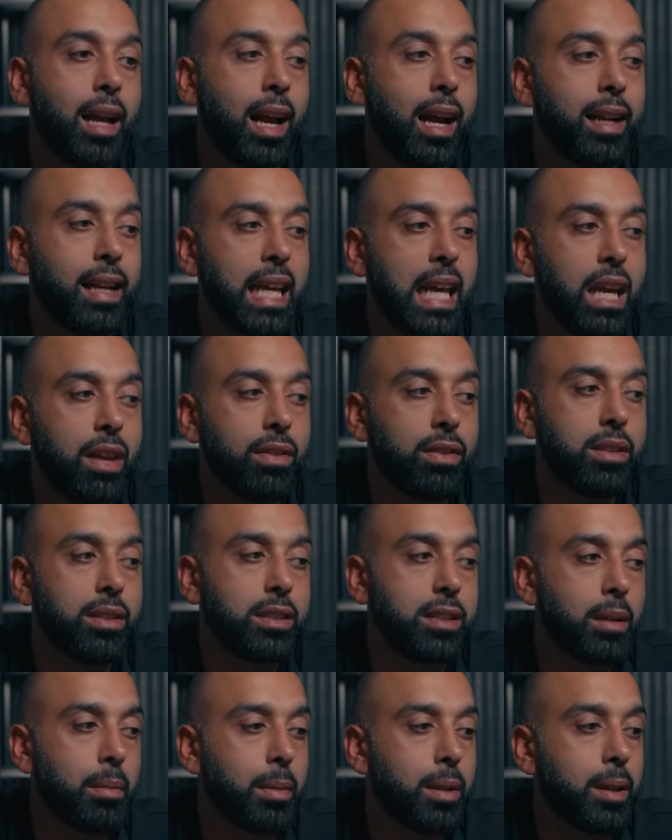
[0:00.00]
and even
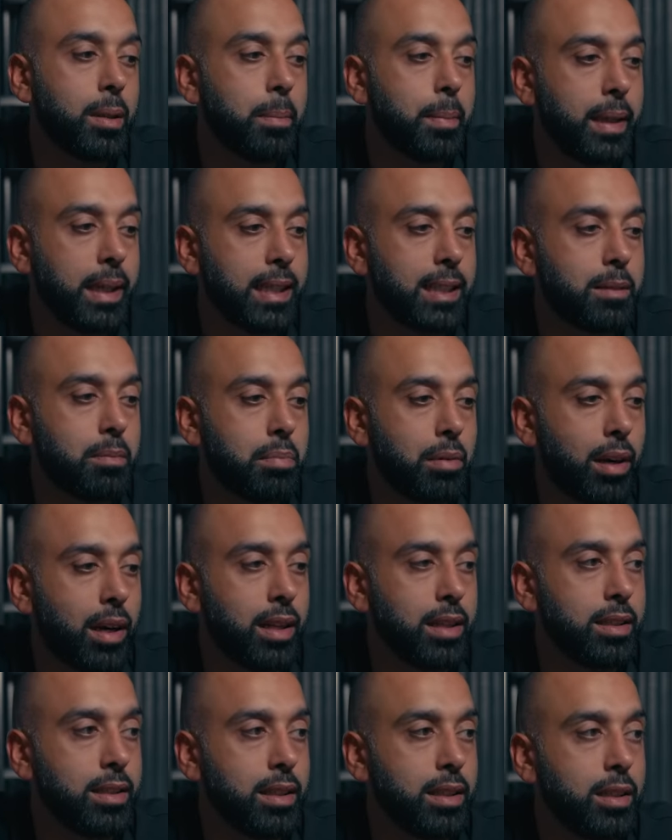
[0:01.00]
some of the biggest
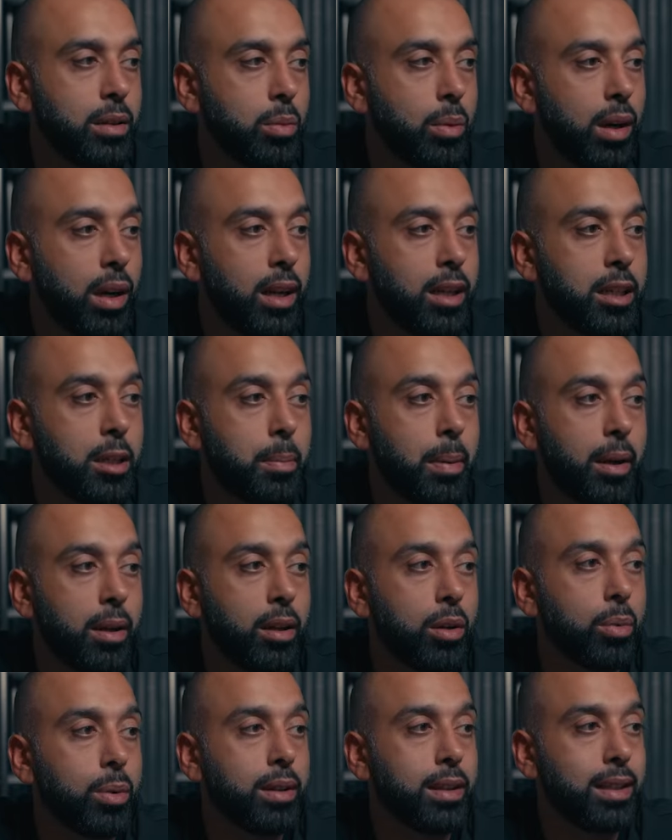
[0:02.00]
brands in the world,
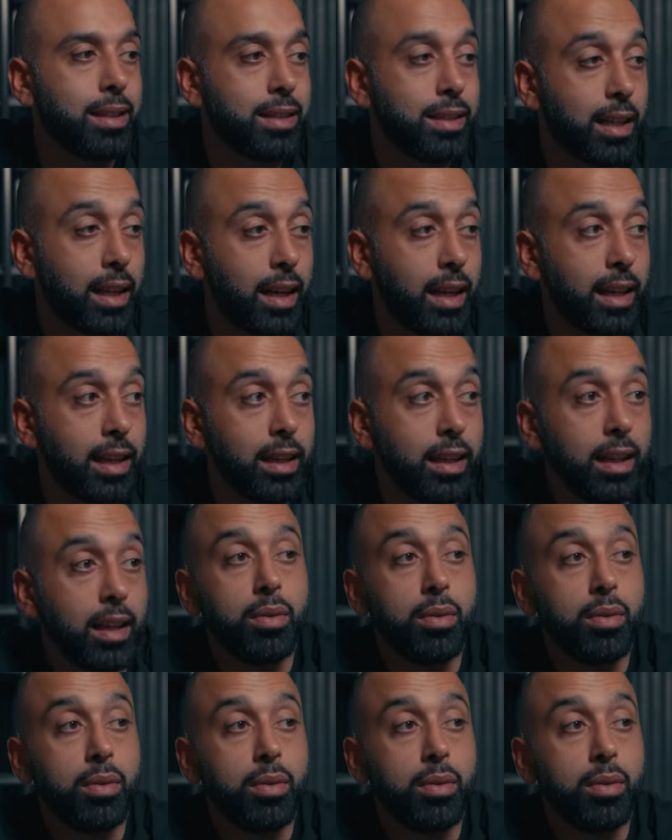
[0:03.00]
depending on what they're selling.